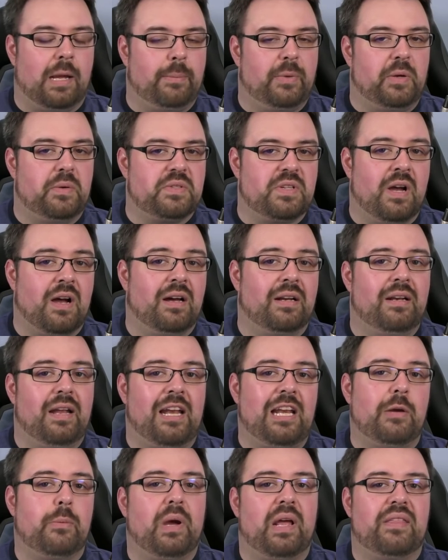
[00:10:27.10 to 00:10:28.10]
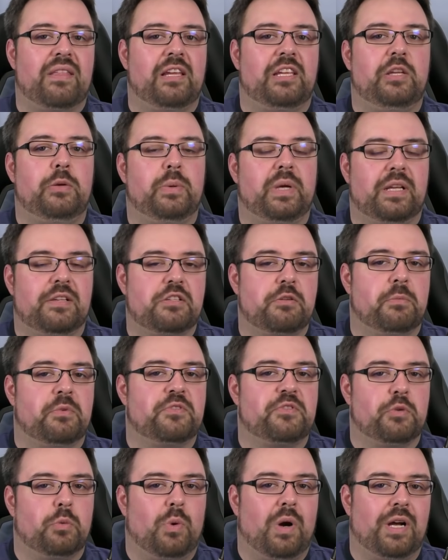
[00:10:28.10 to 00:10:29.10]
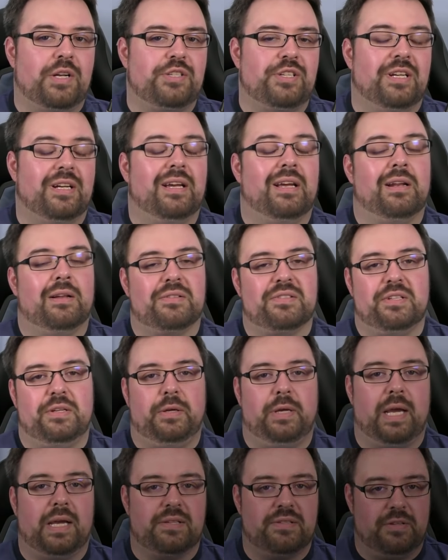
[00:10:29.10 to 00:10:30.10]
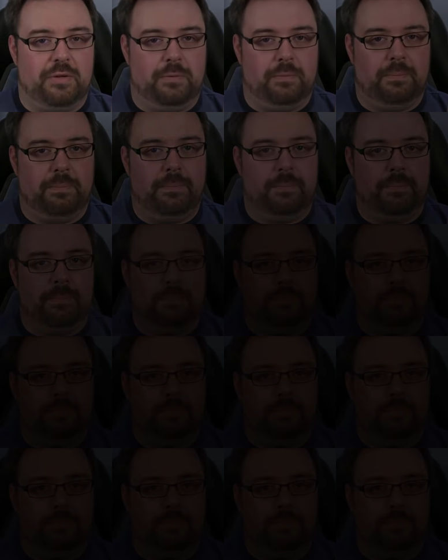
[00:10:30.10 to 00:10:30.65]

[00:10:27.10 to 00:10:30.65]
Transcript: time goes on. Anyway, thank you again so much for watching, and I'll see you guys soon.